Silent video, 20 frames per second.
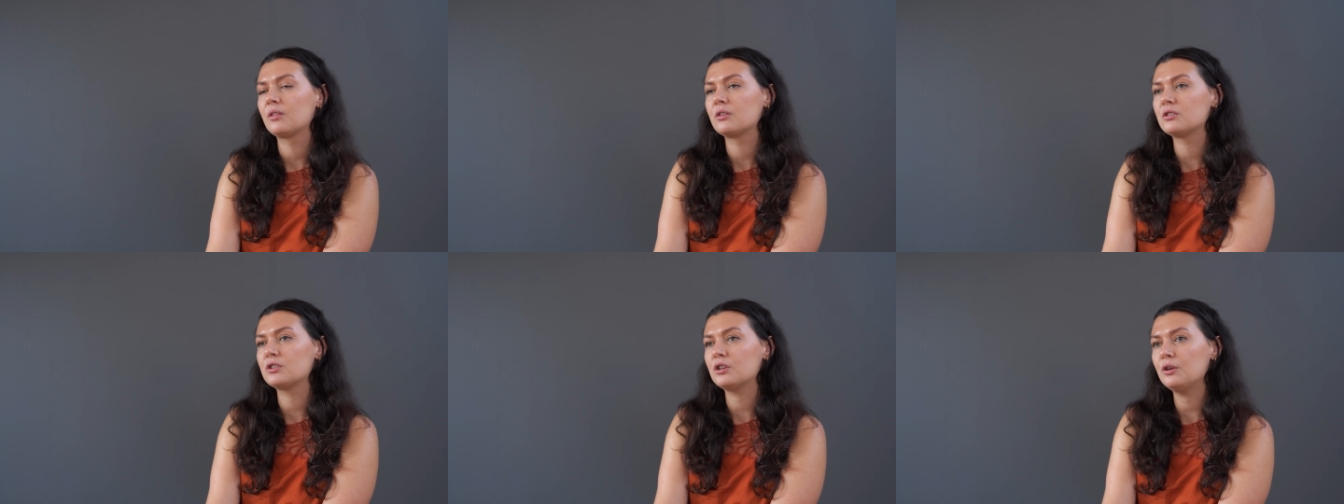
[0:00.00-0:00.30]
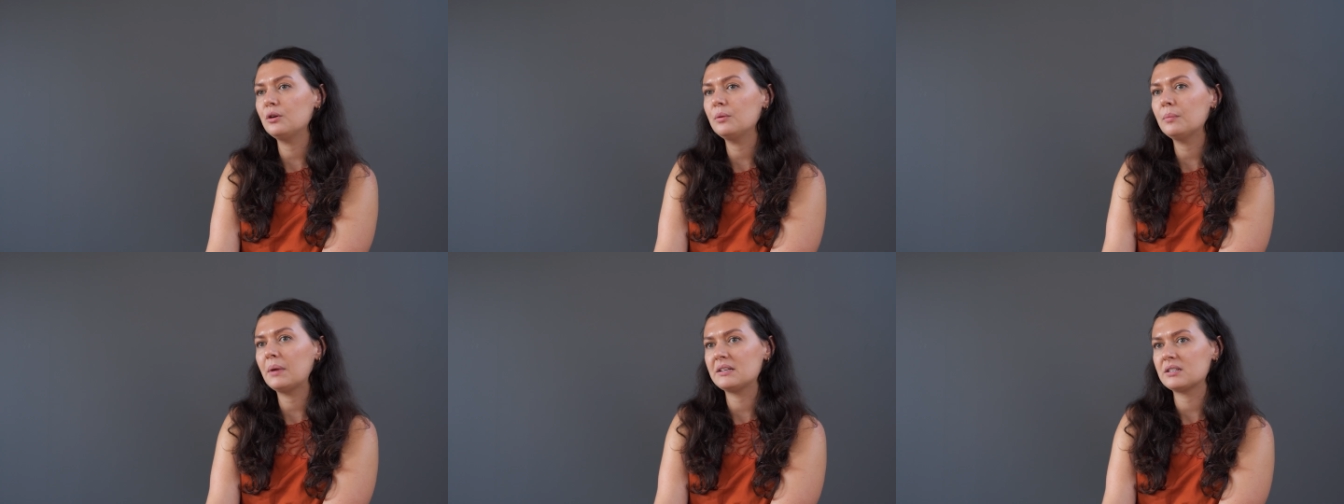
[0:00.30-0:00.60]
The
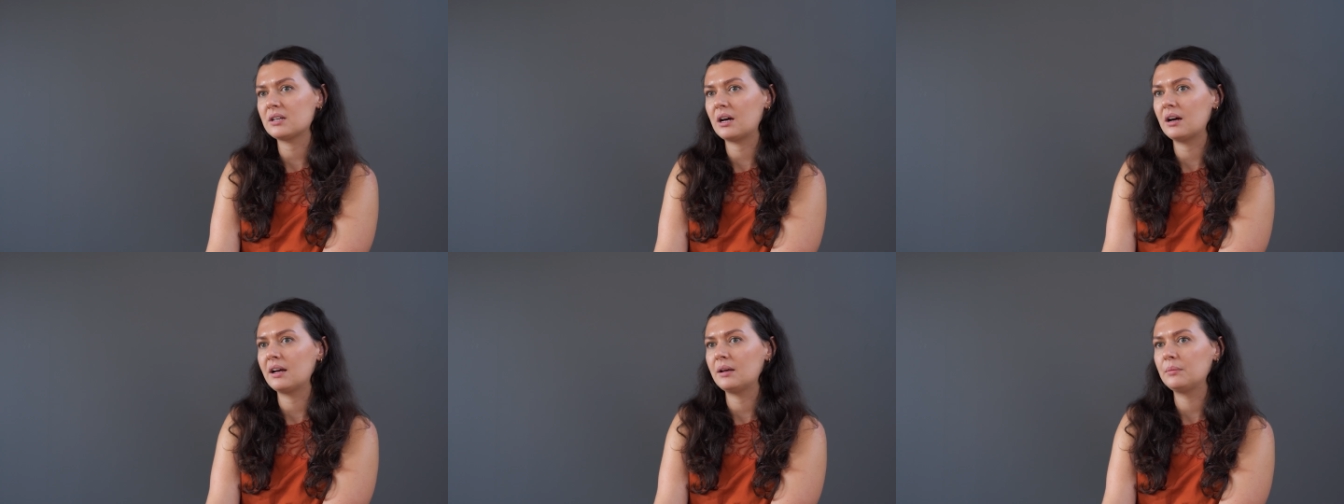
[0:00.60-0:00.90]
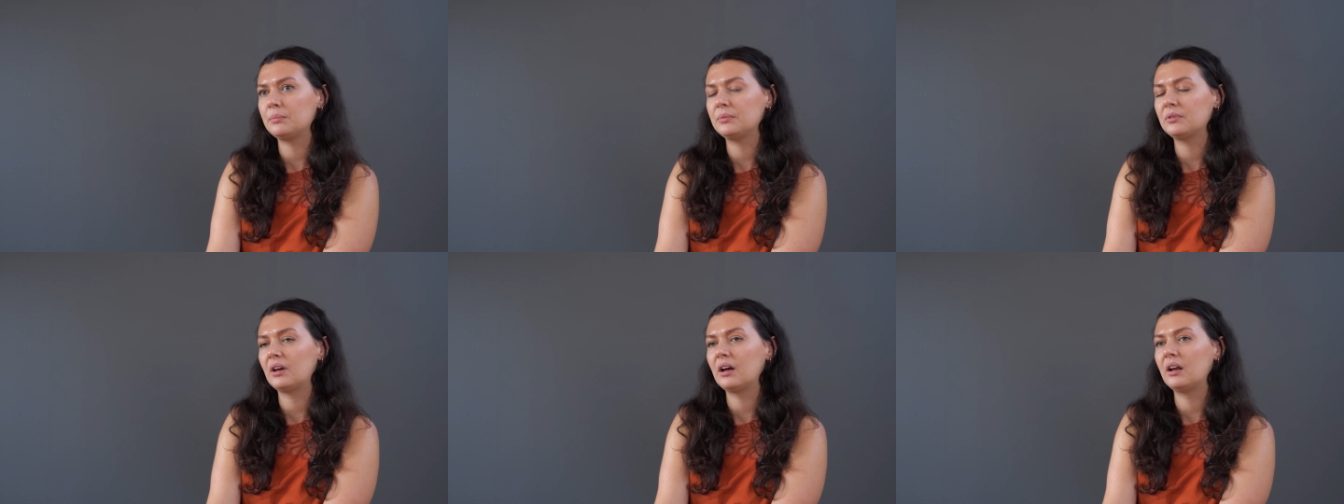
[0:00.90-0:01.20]
two main
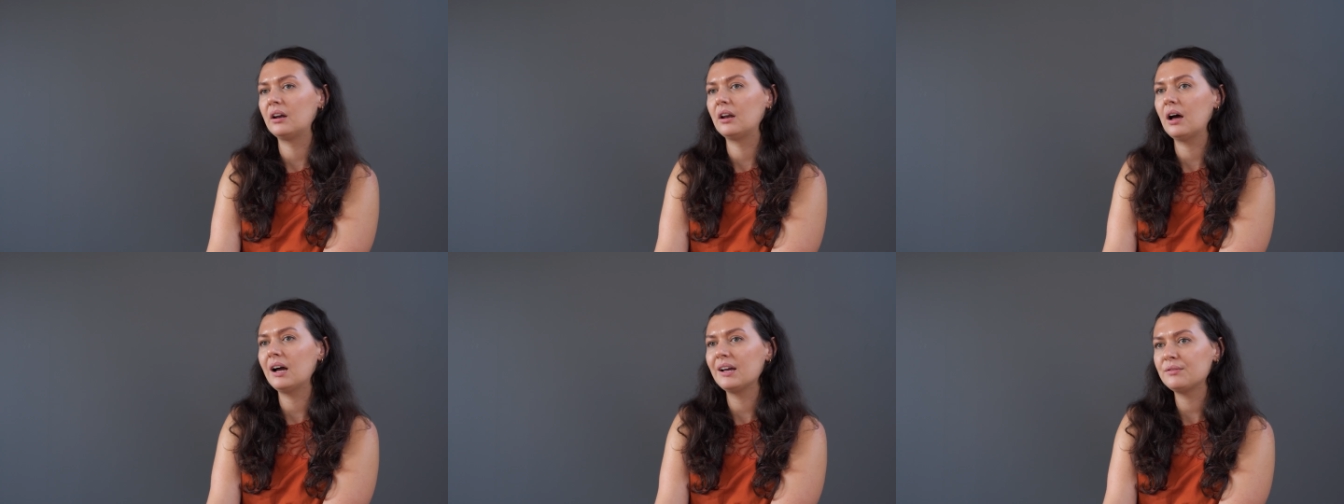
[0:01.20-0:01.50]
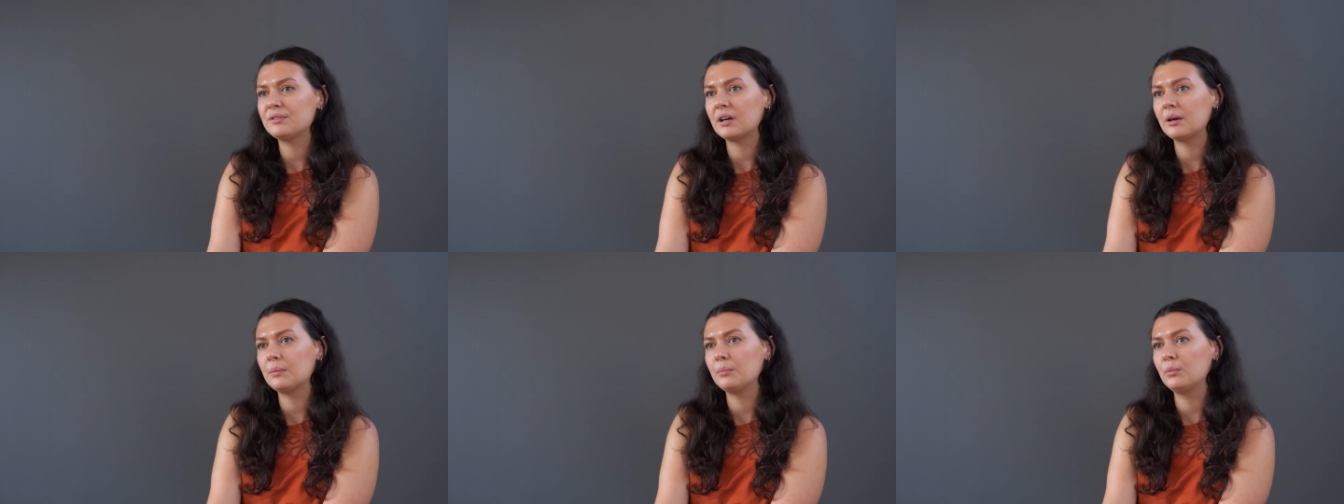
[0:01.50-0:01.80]
types are
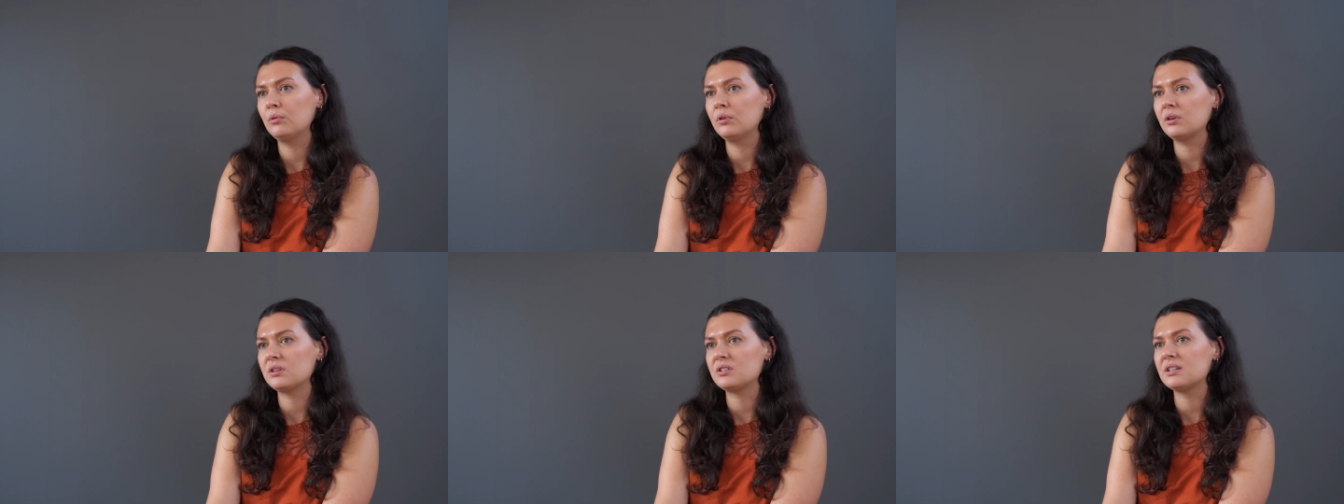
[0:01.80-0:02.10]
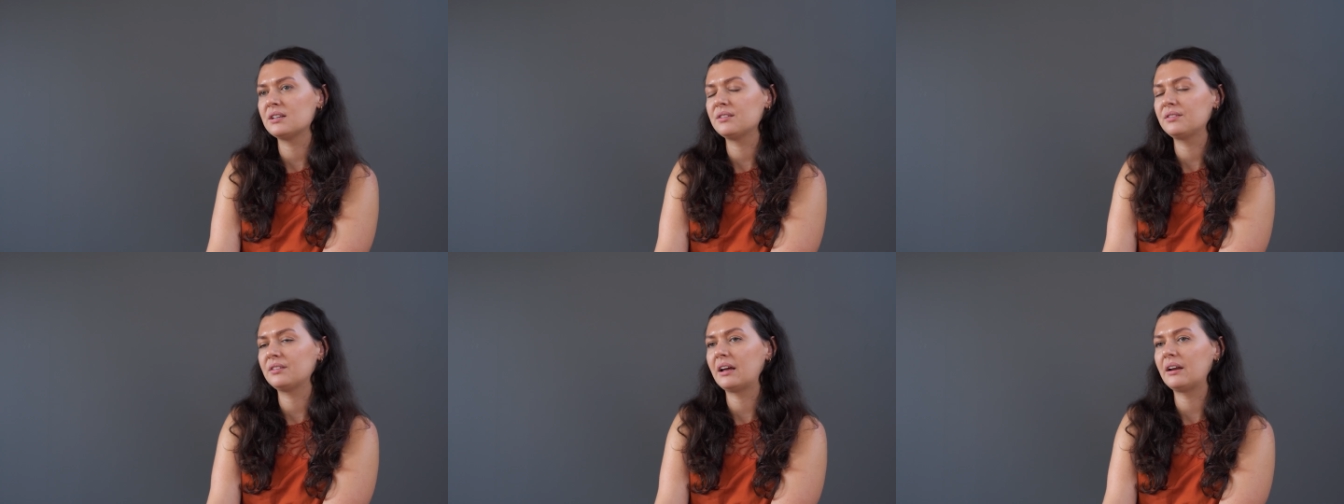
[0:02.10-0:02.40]
lifetime
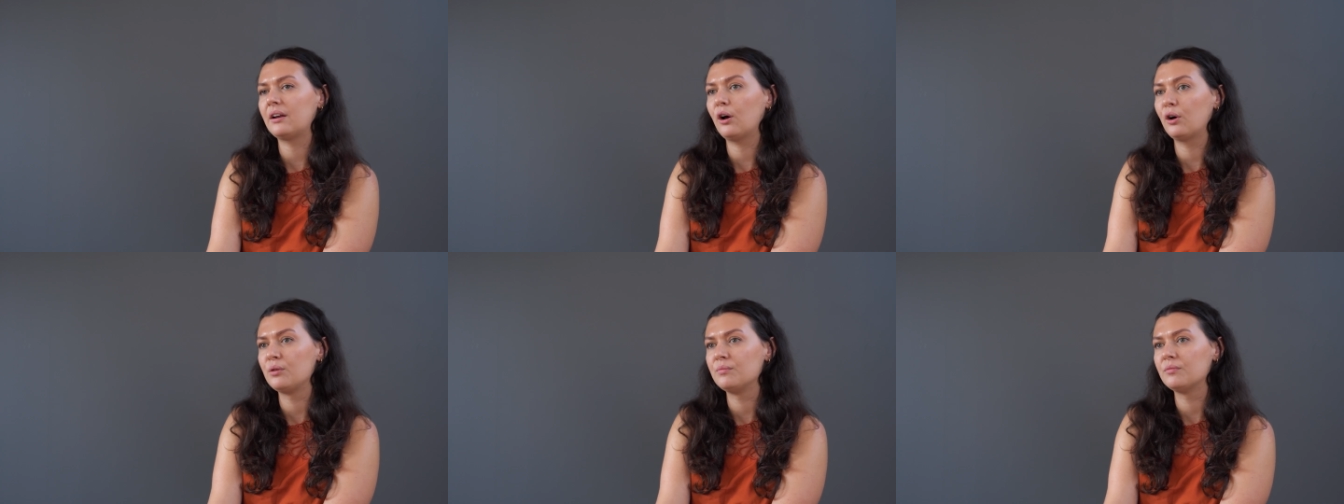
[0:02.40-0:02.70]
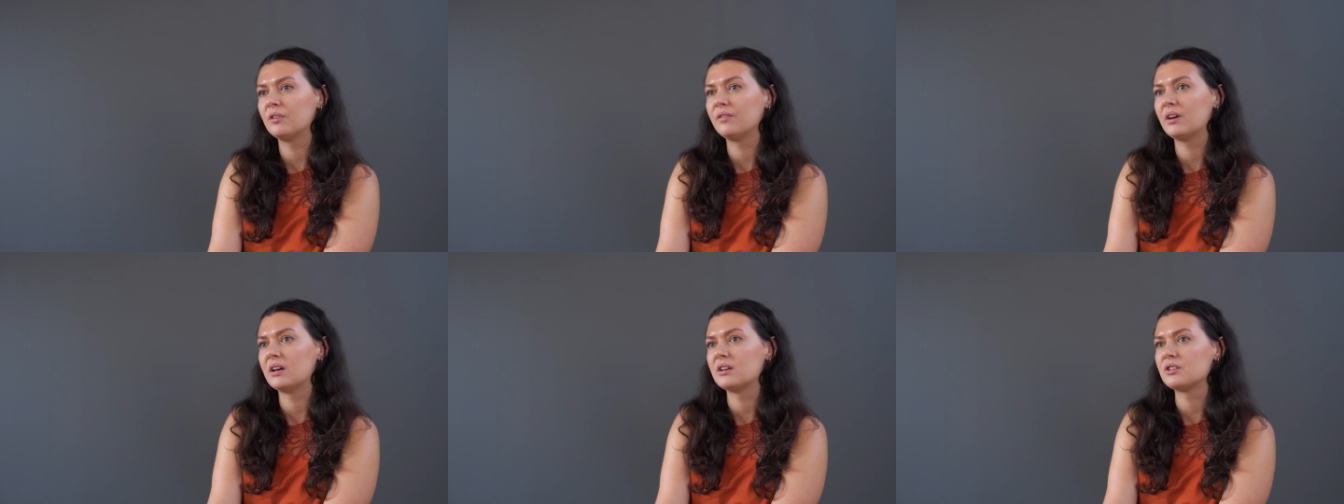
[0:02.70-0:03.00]
mortgages and
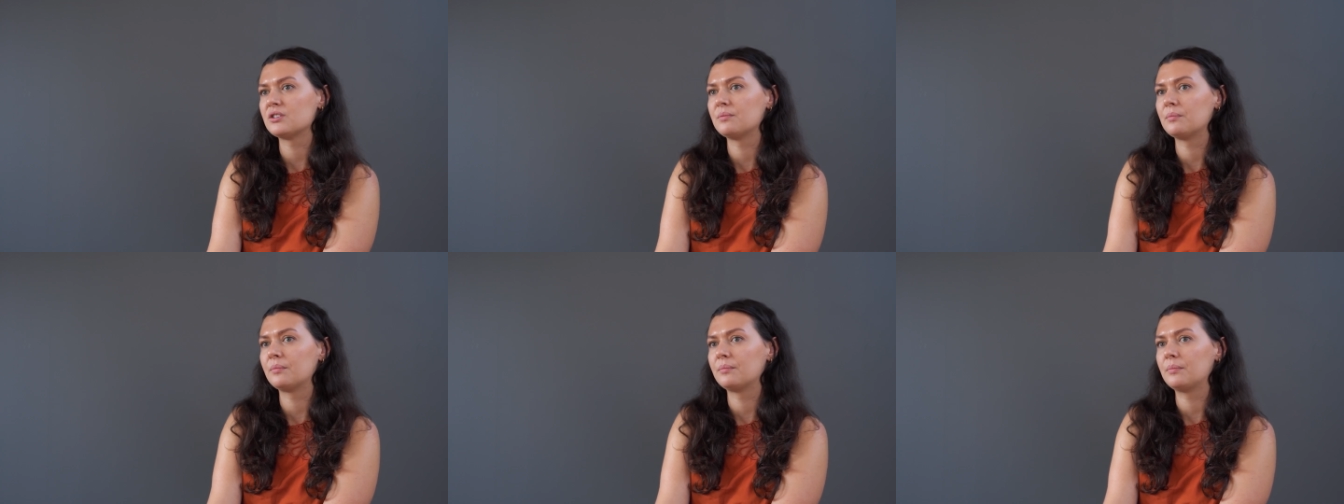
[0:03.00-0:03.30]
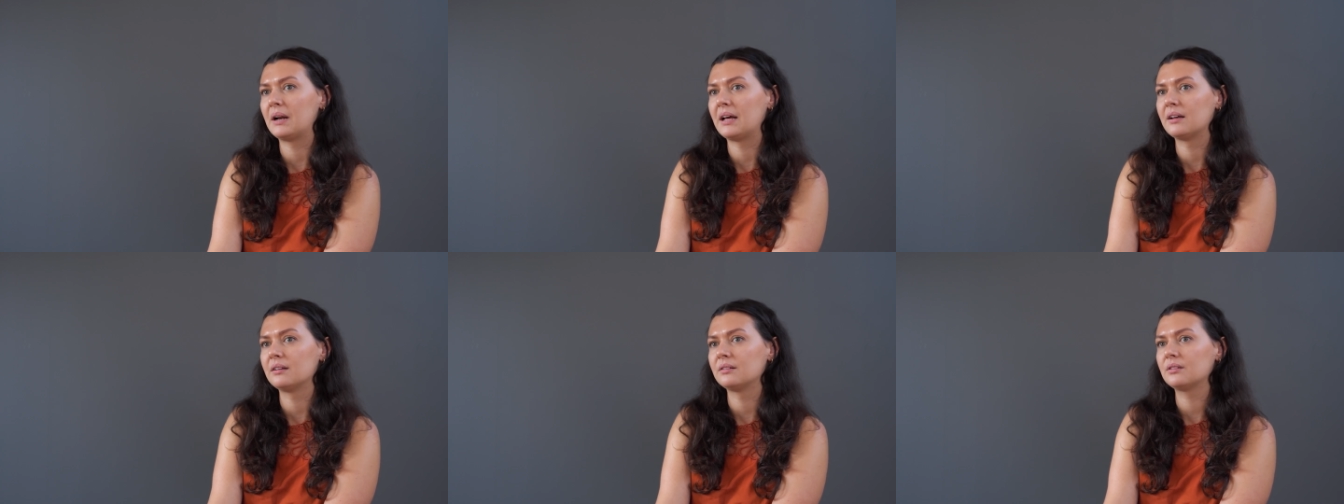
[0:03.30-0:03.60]
home reversion
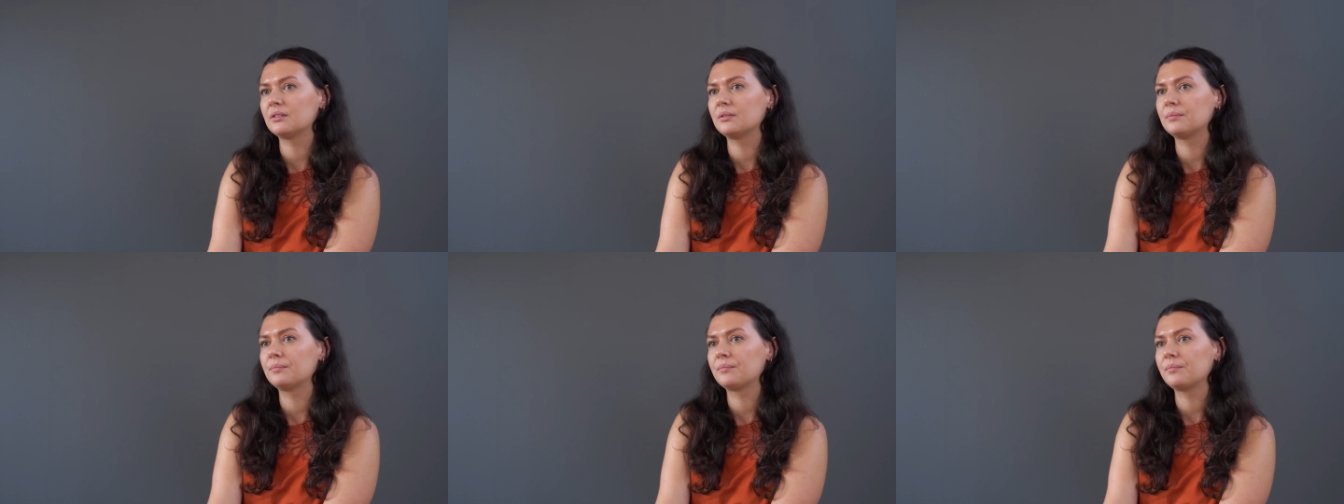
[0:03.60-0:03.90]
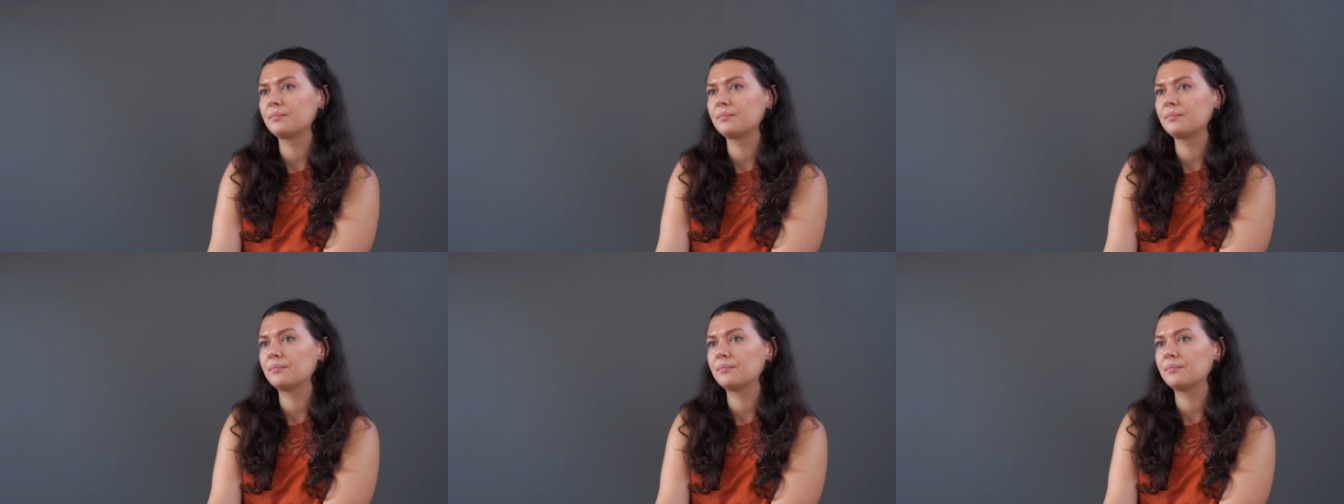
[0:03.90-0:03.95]
plans.